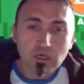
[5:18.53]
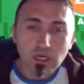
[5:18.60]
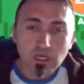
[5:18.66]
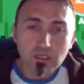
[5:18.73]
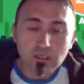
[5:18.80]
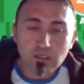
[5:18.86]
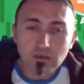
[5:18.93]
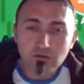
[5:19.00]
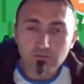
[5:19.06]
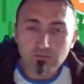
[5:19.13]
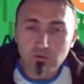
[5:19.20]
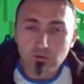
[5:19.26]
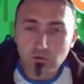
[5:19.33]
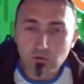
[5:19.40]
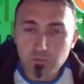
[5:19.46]
I
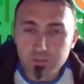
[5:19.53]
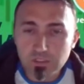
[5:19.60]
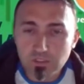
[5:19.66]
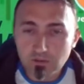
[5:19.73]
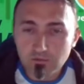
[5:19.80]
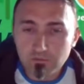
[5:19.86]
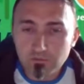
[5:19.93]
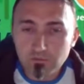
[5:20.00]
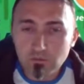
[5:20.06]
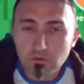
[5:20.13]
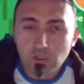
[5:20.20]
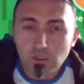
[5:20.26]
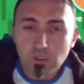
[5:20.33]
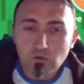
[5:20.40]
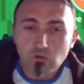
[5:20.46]
have observed
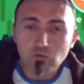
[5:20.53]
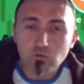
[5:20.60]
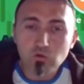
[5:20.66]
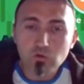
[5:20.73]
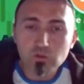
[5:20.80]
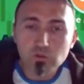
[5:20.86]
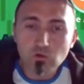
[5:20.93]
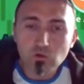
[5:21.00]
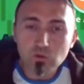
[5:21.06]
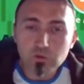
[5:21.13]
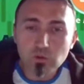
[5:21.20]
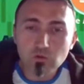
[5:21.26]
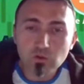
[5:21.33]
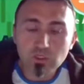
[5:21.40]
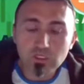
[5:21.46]
was
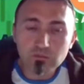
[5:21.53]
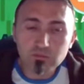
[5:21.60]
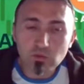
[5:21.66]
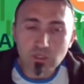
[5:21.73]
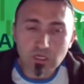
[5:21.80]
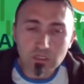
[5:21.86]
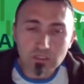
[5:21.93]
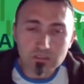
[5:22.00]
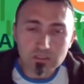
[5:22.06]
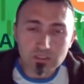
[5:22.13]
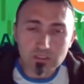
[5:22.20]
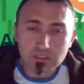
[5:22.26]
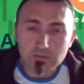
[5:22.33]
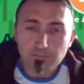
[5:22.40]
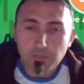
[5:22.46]
also the
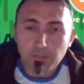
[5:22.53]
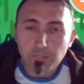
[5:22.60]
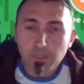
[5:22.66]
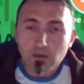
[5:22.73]
cryptocurrencies.